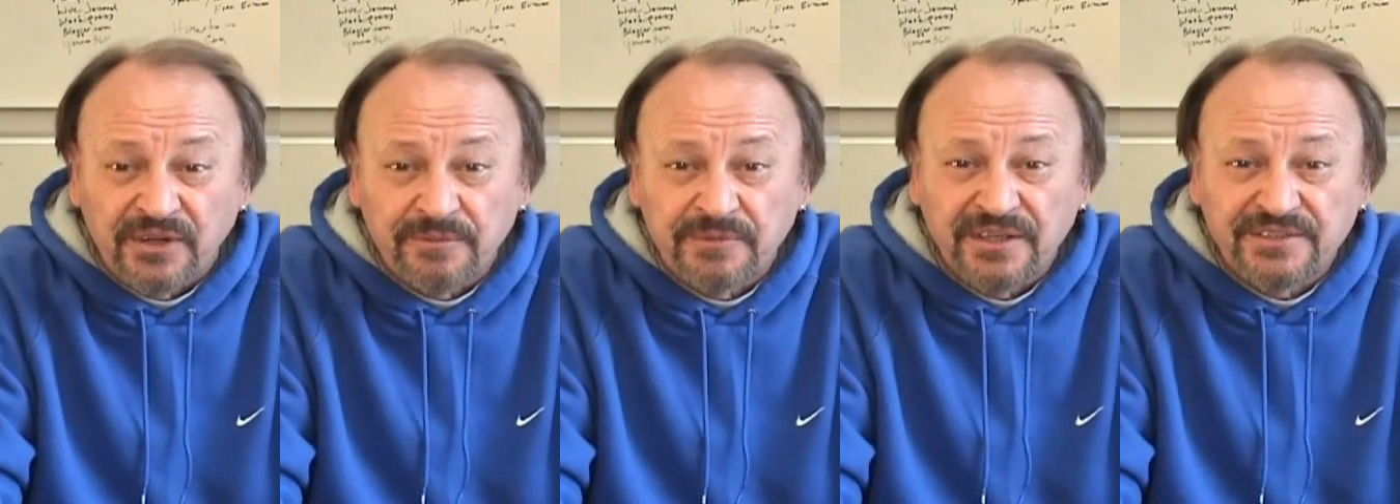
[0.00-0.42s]

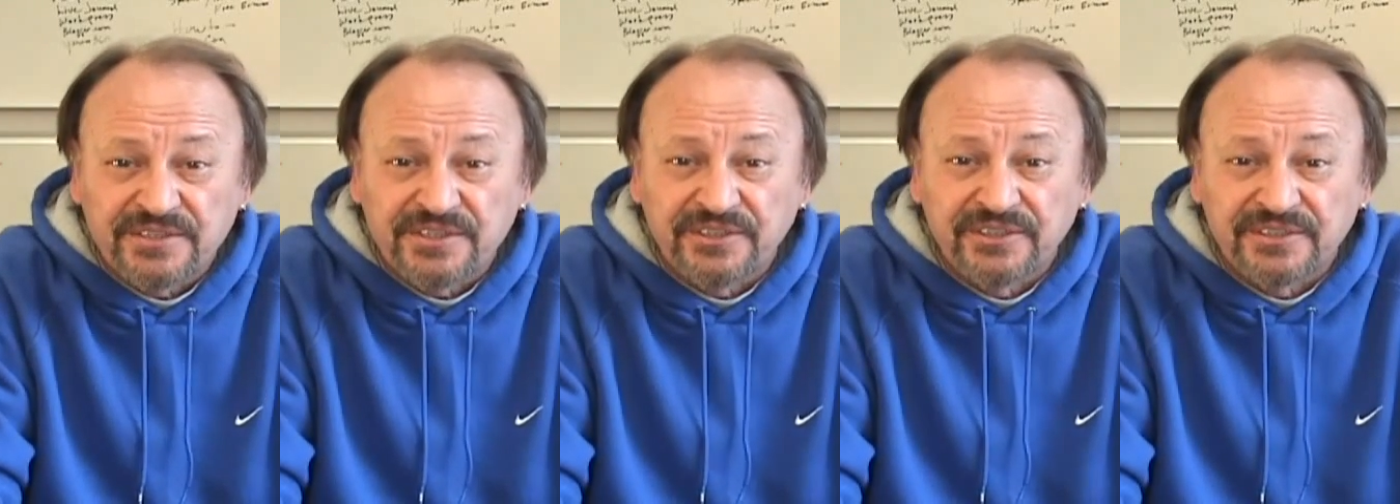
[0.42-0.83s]
I'm not
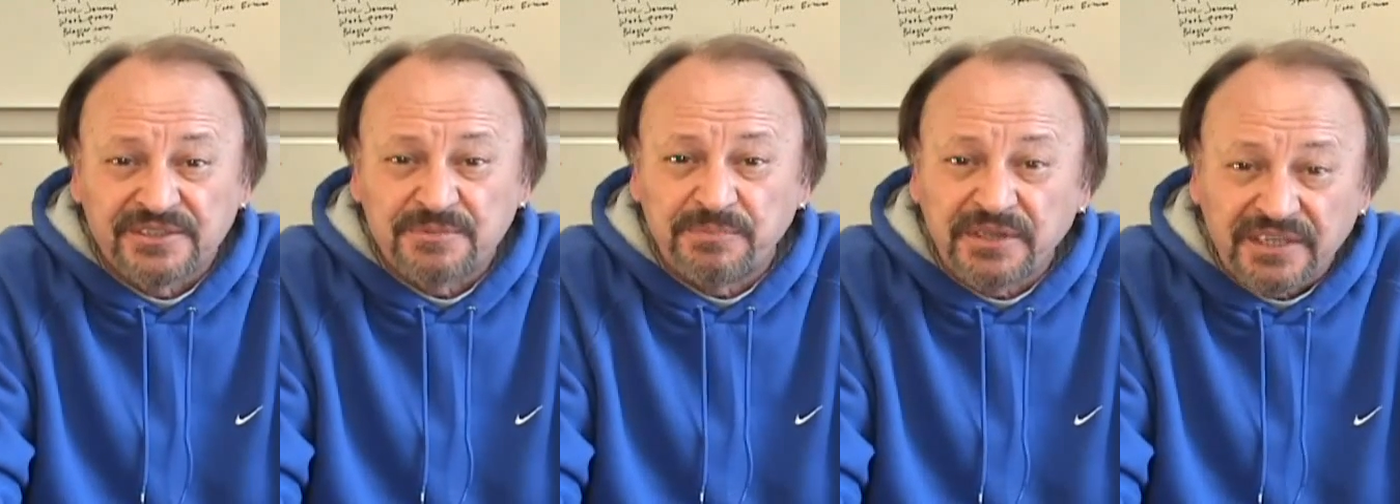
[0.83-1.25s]
just here
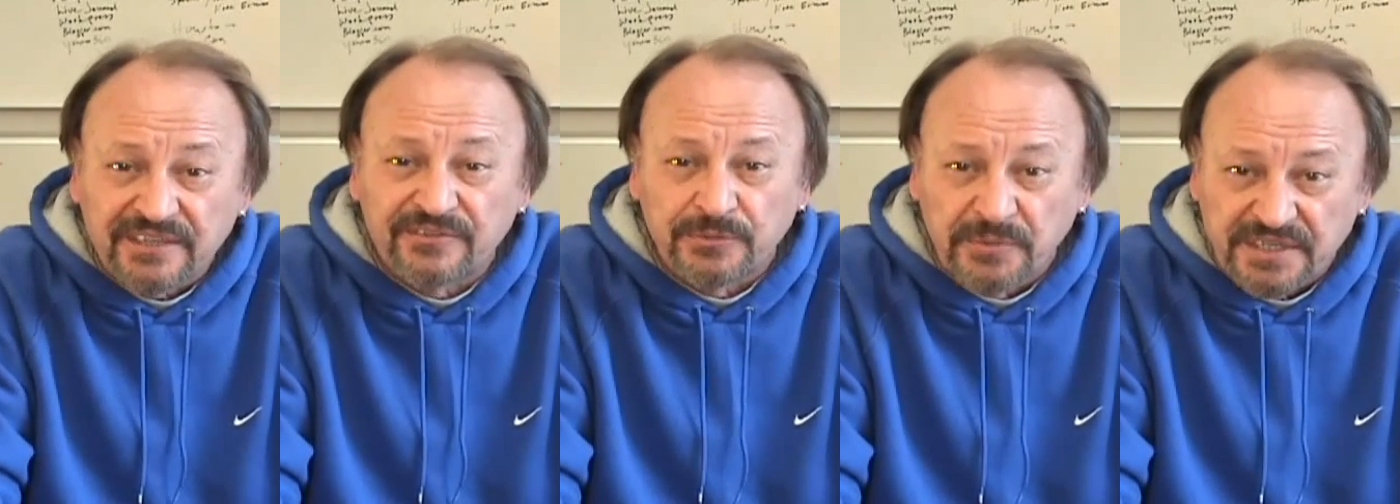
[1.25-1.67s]
speaking
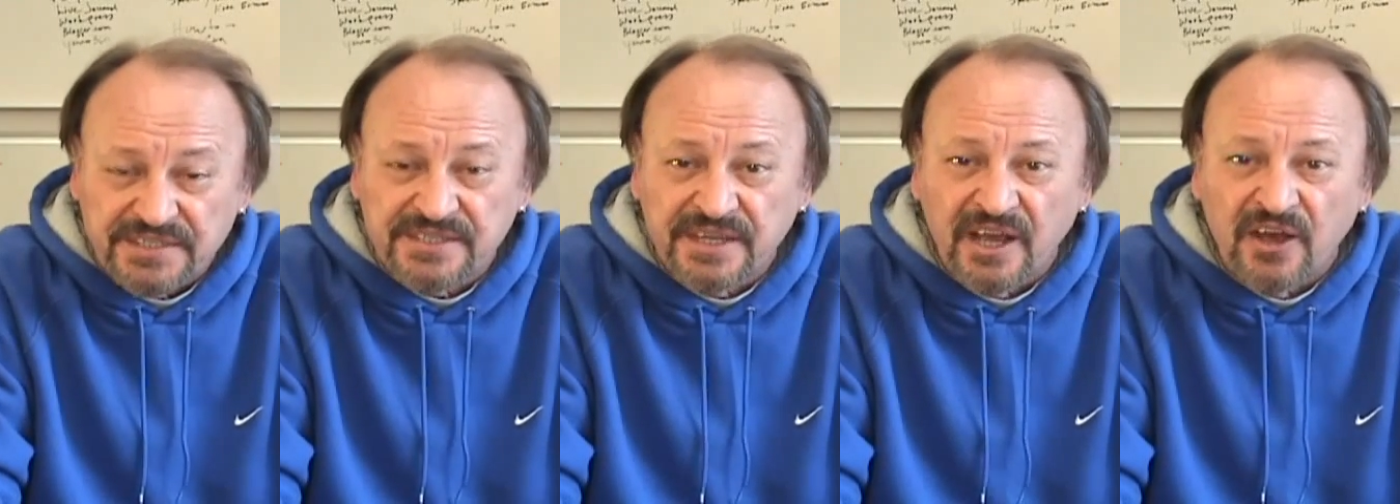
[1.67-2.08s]
for
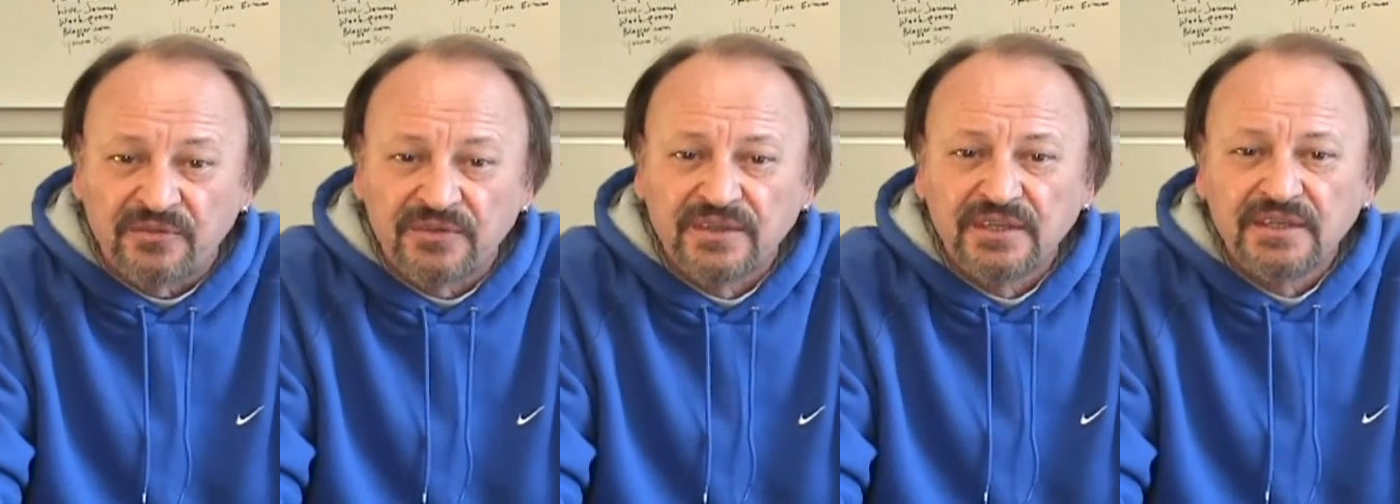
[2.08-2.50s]
myself,